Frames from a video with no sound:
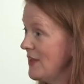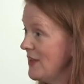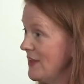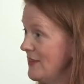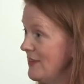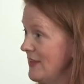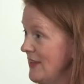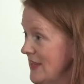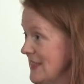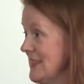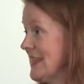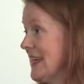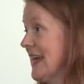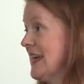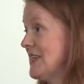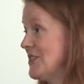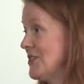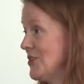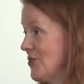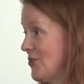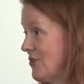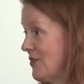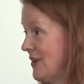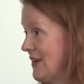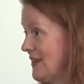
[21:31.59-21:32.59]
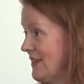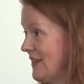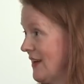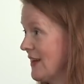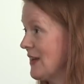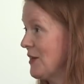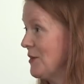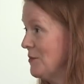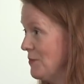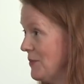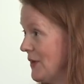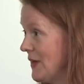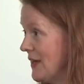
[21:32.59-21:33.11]
in this category, that
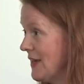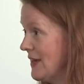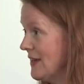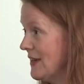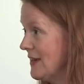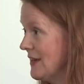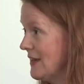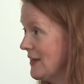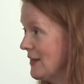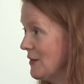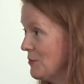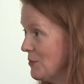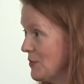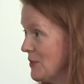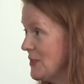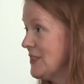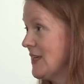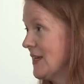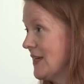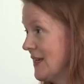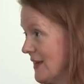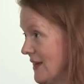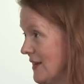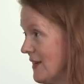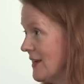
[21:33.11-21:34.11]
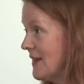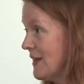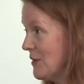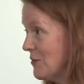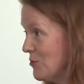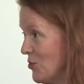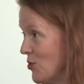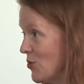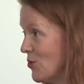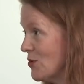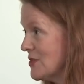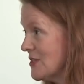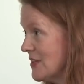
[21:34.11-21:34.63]
can be particularly
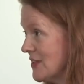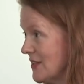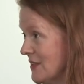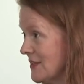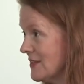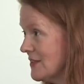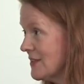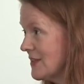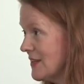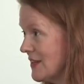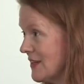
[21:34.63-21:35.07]
important.